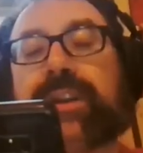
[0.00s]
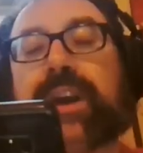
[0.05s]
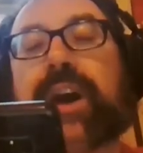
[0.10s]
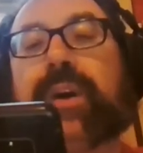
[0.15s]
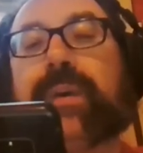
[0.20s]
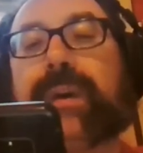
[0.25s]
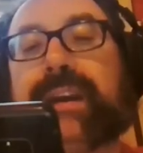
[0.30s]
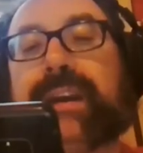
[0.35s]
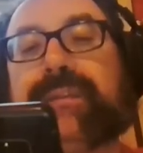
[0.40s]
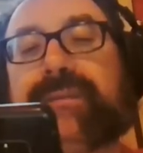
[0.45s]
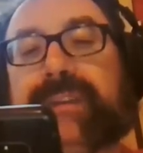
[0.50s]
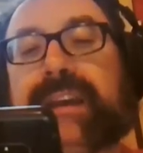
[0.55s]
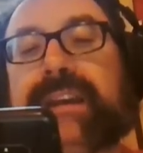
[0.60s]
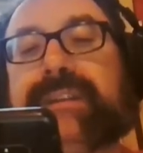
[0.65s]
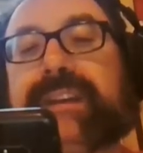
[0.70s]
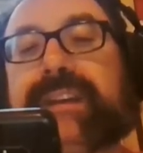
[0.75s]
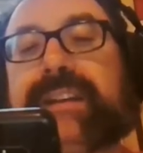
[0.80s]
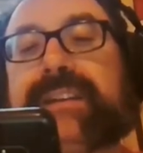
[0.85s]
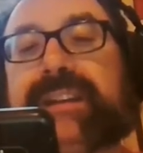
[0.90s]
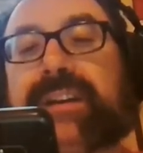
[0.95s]
no,
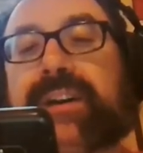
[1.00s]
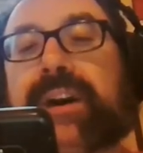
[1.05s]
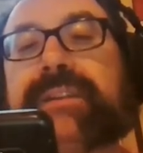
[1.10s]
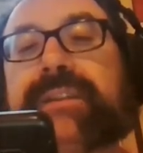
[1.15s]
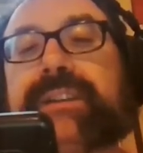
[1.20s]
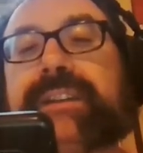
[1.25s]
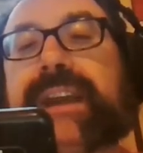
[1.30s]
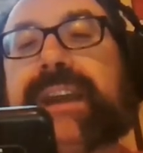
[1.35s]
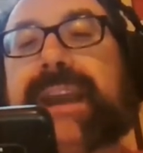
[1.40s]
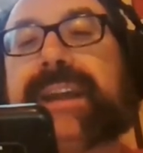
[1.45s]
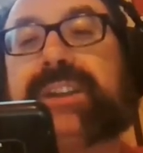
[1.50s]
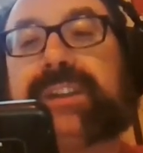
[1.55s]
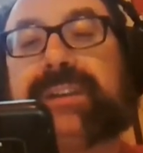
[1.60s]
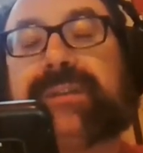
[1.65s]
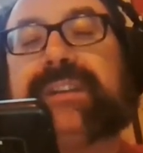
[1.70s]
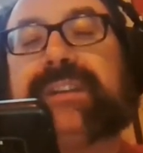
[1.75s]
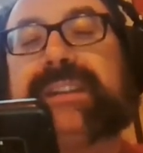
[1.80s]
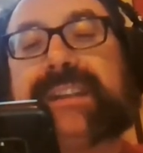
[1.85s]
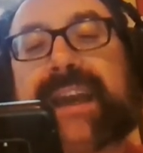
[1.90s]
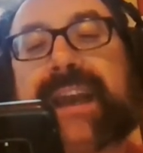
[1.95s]
if they're under the age of
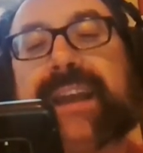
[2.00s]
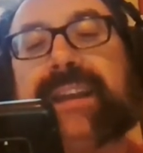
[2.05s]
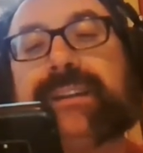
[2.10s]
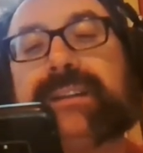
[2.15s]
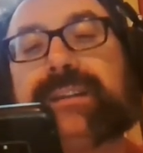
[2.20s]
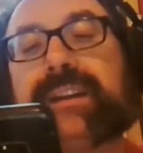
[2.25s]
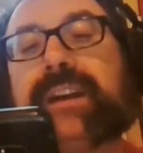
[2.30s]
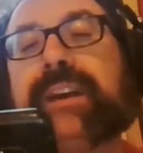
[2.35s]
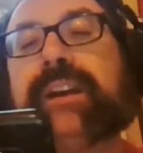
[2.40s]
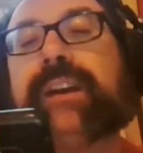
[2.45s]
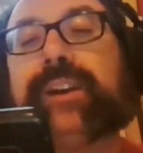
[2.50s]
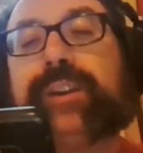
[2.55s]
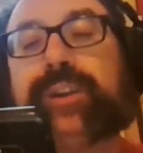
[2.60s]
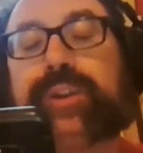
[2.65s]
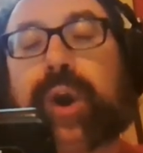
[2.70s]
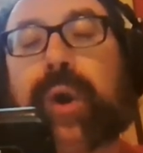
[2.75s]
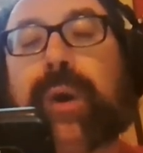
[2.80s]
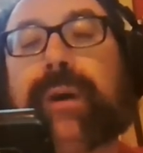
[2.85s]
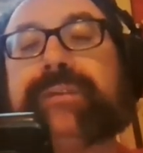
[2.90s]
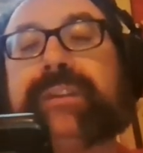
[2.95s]
consent.
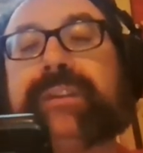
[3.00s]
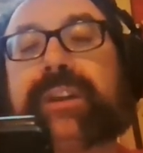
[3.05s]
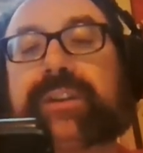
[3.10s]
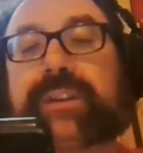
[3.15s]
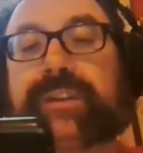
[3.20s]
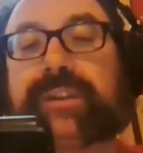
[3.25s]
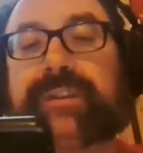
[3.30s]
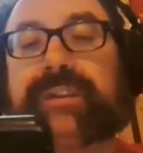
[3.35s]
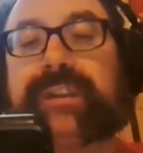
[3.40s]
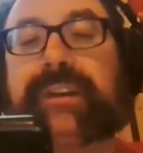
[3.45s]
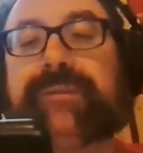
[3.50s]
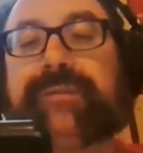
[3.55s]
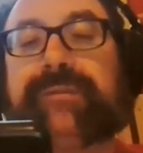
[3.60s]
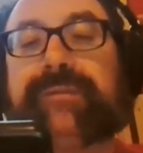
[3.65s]
So if the girl's like